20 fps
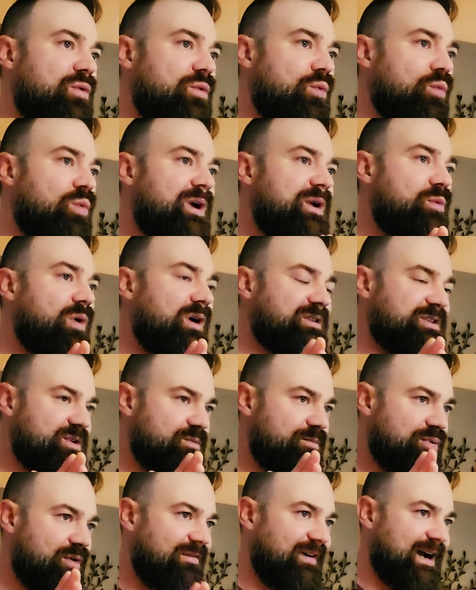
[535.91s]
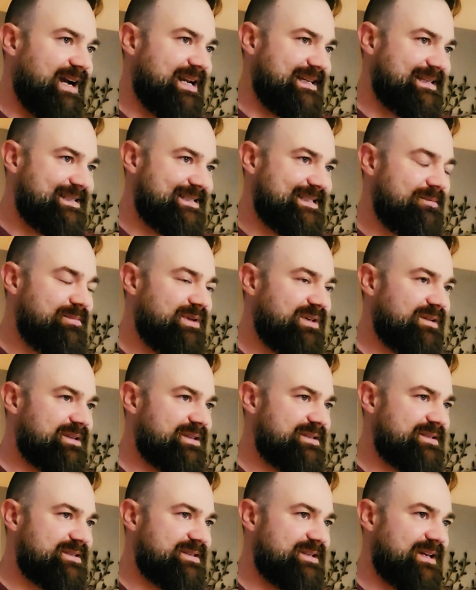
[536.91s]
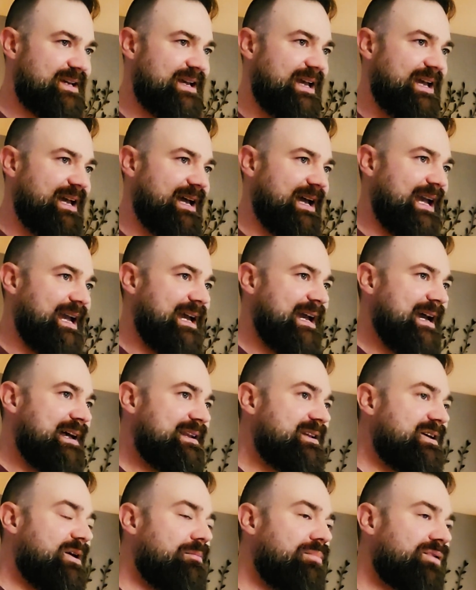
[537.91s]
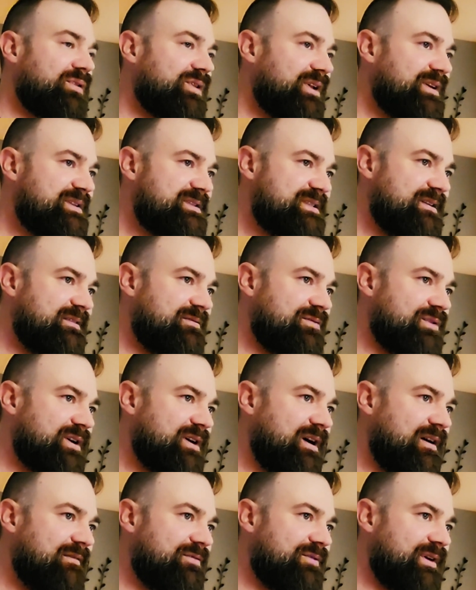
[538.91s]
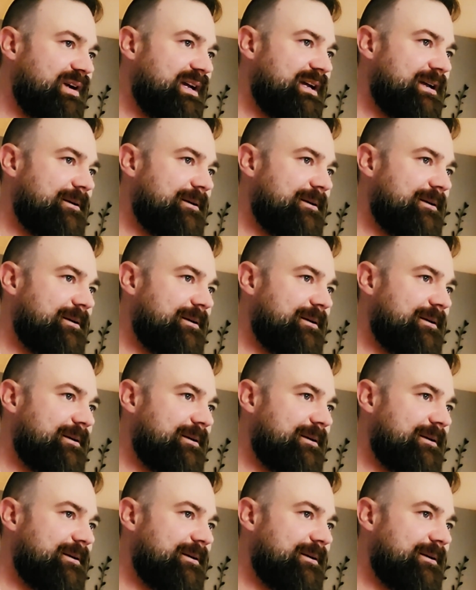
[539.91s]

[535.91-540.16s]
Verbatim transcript: We want to provide a stimulus and plenty of recovery.